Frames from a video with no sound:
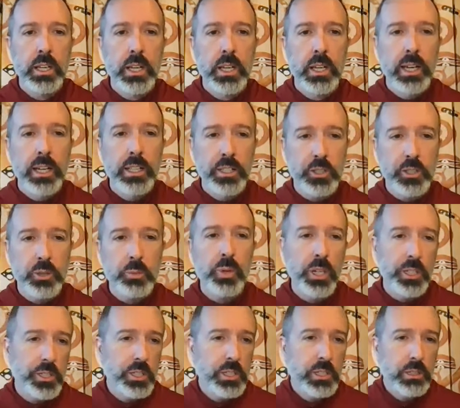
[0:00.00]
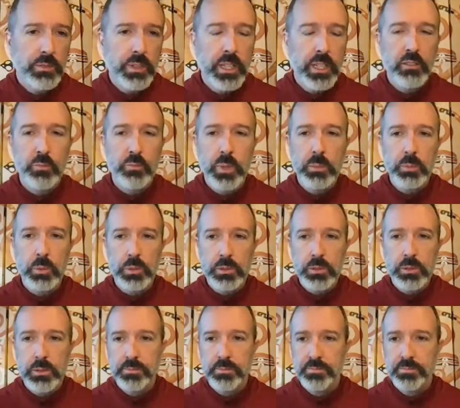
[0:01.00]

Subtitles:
and the suppression of Native peoples.